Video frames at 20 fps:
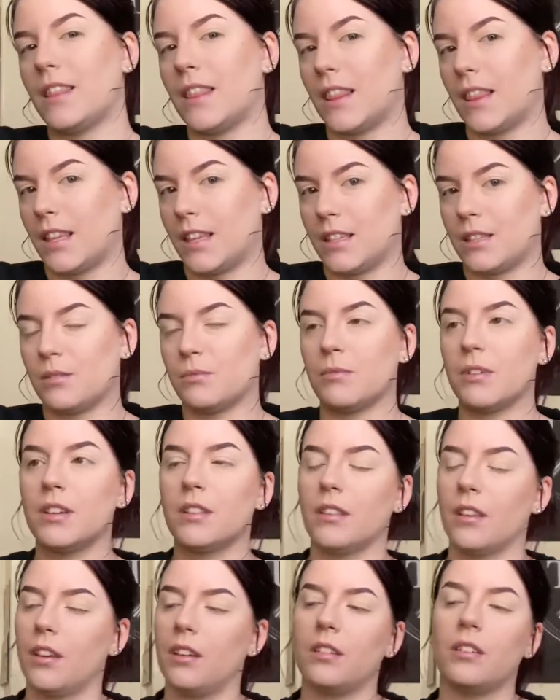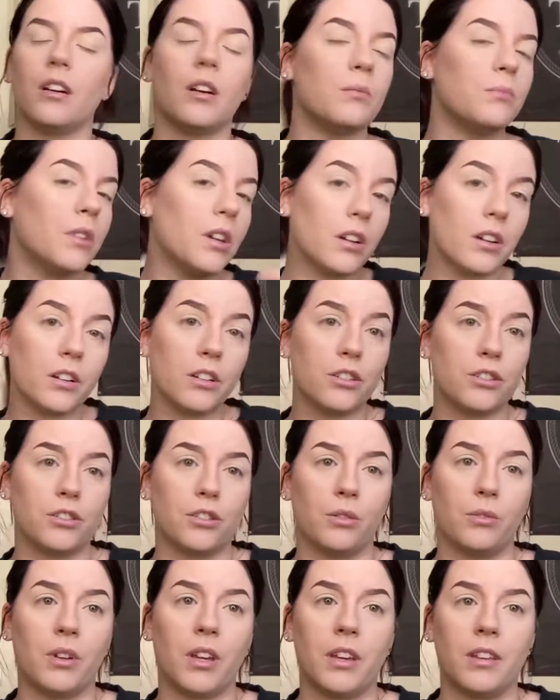this one? Like, I'm not going to
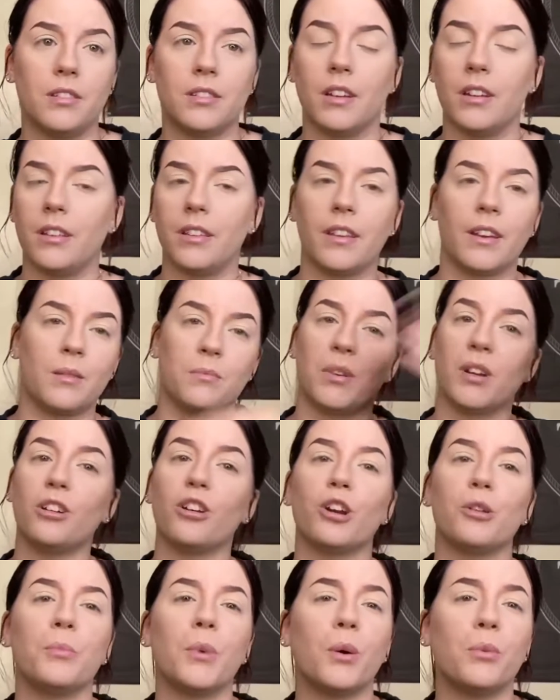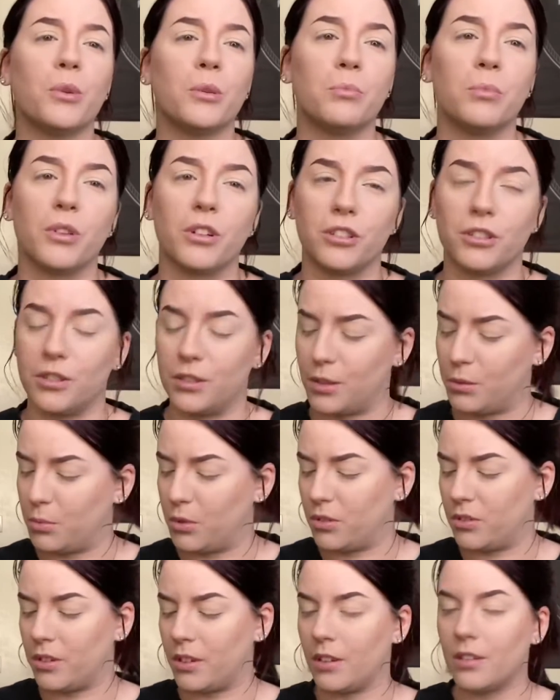showcase anything. I'm not talking about what brushes I'm
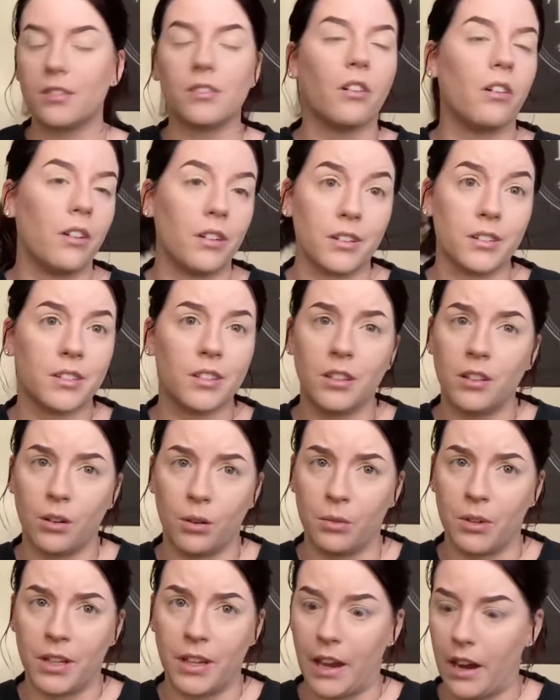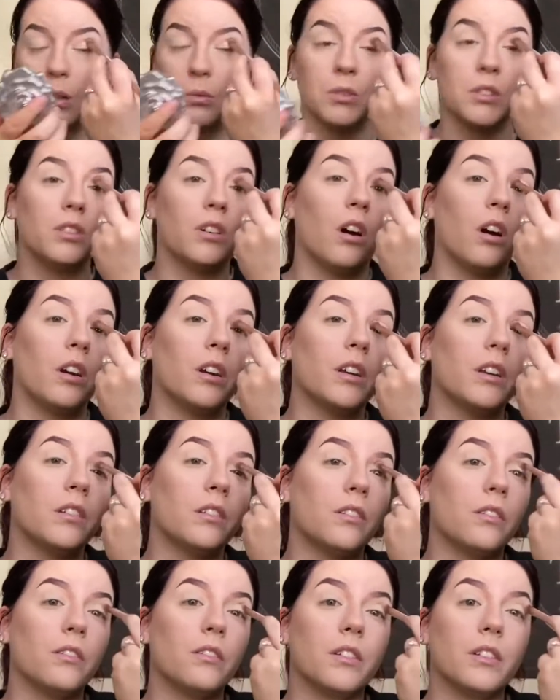using, because honestly, no one cares. I was talking
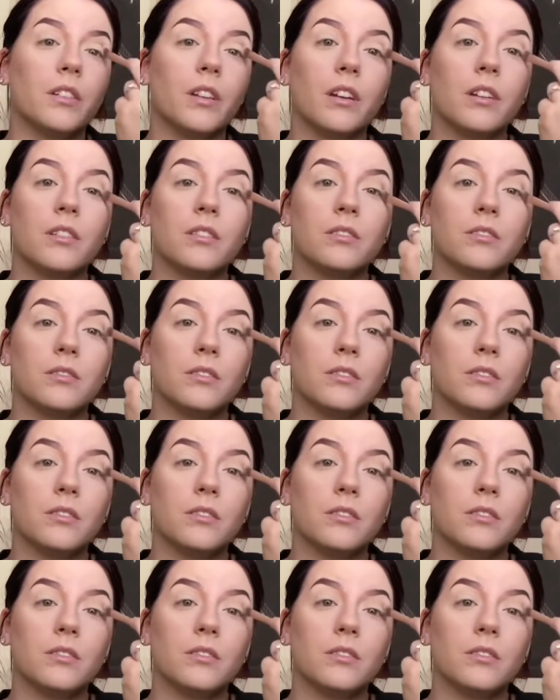during that,